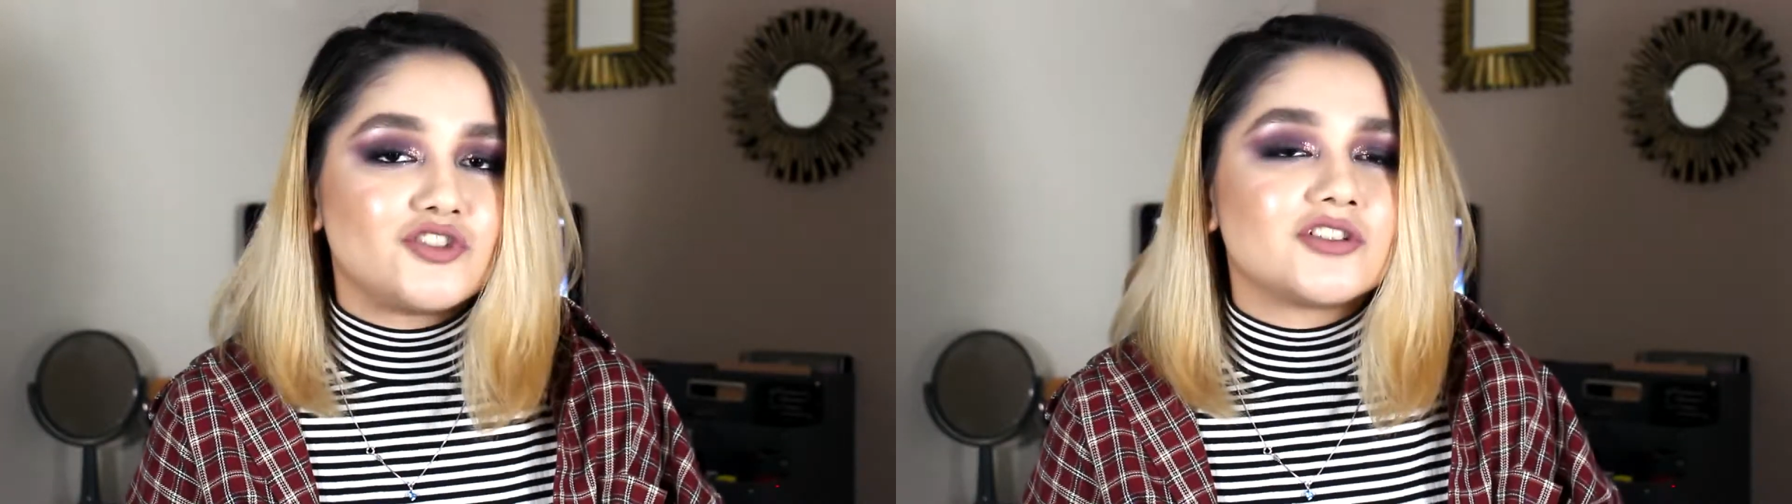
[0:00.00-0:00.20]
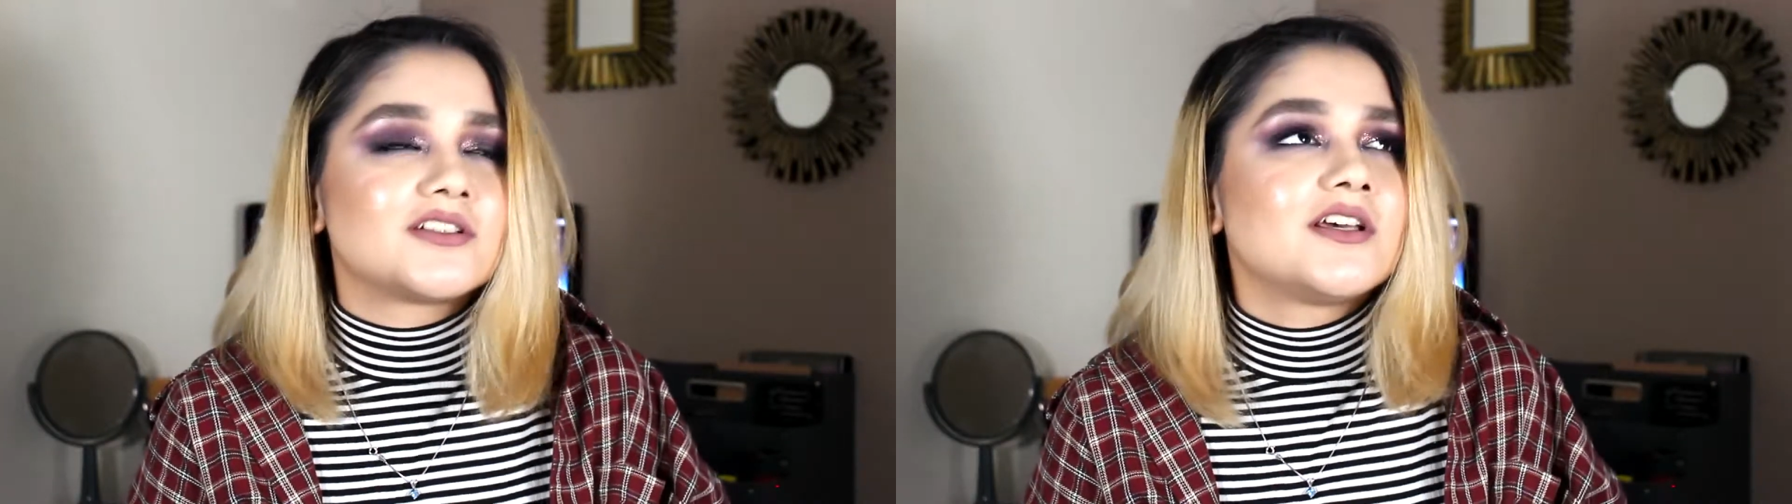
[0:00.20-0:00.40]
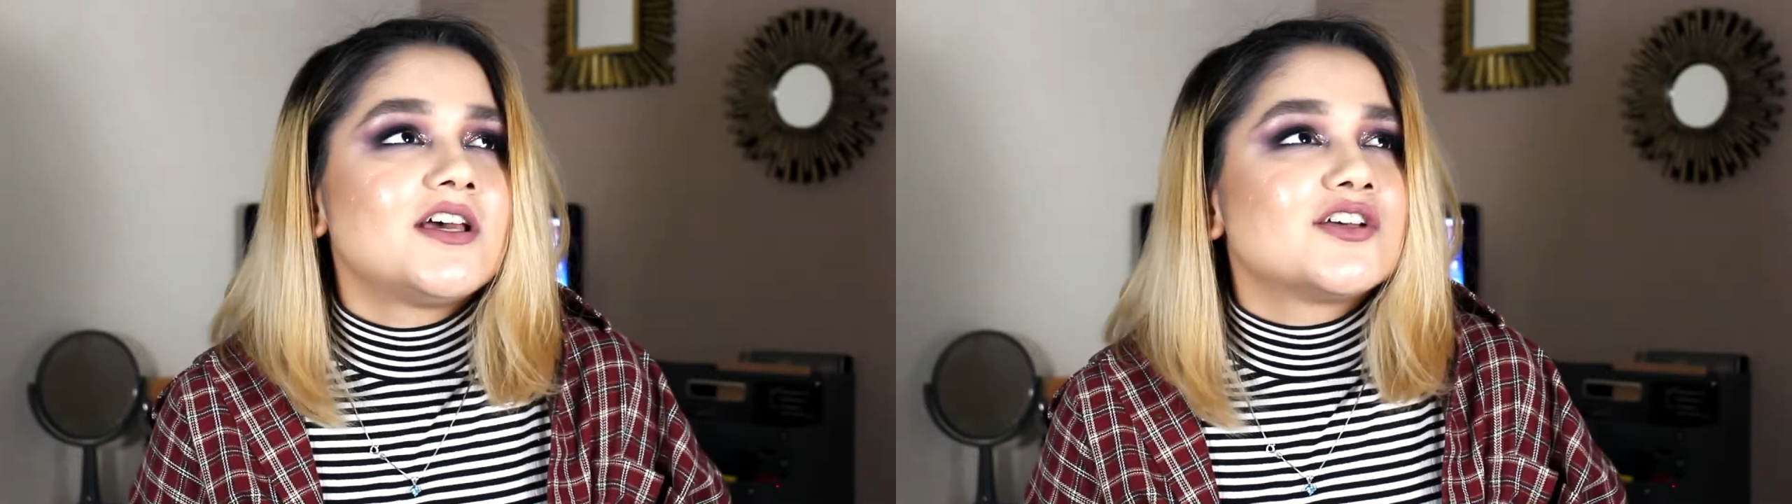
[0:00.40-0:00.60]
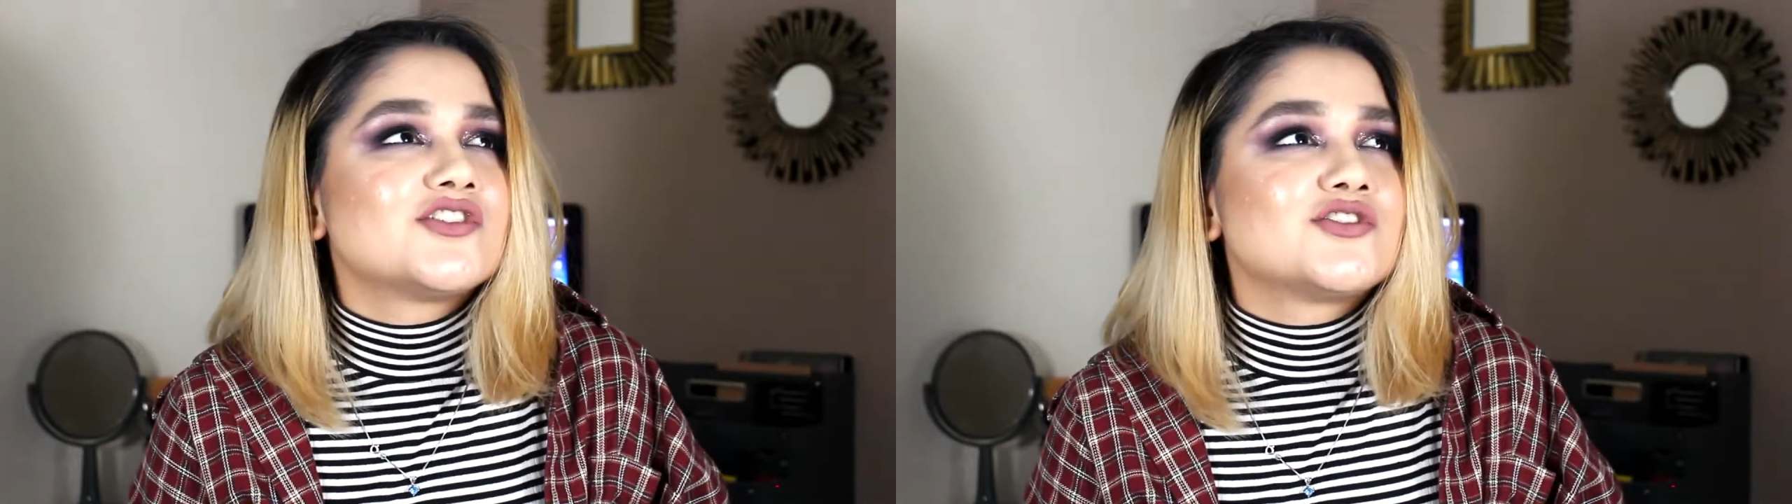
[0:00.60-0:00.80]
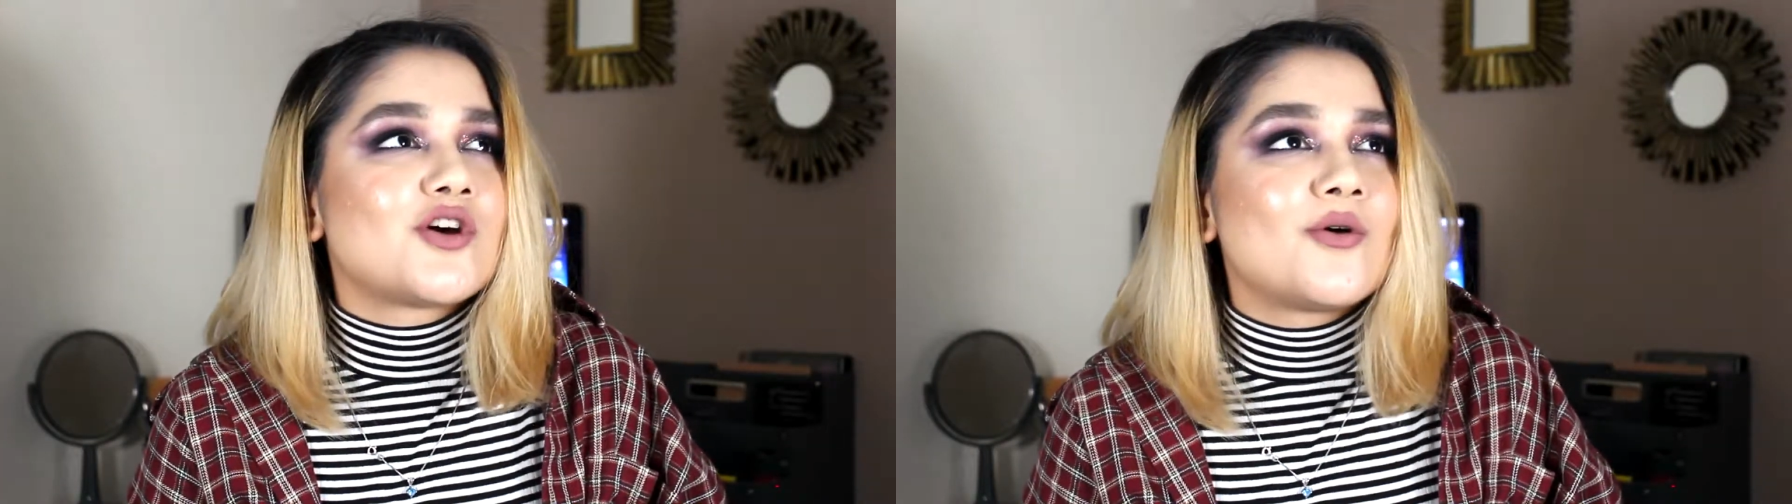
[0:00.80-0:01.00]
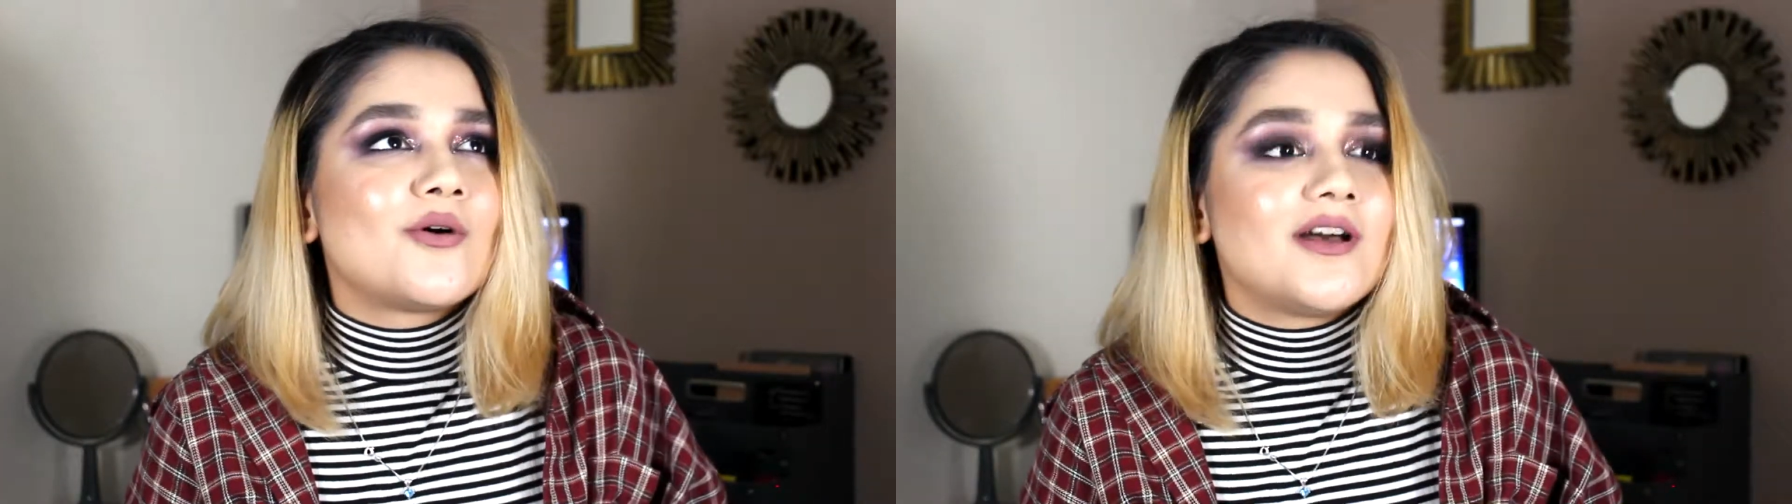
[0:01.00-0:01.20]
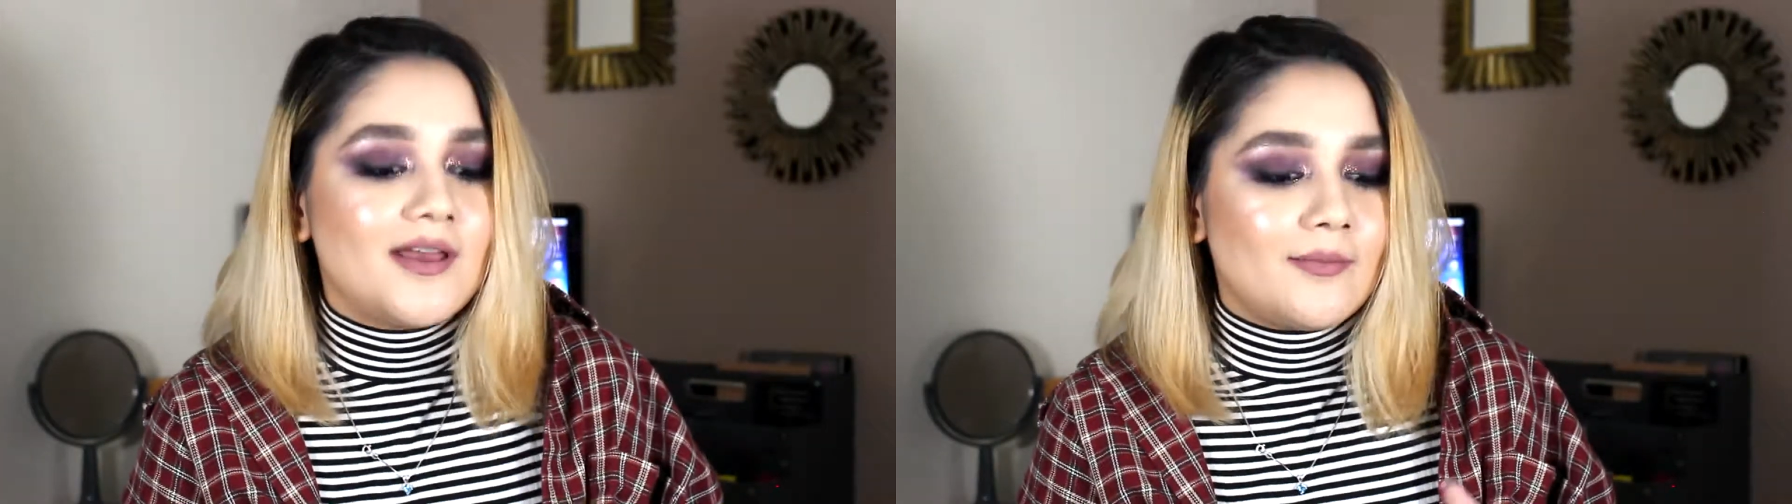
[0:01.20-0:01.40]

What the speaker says: just so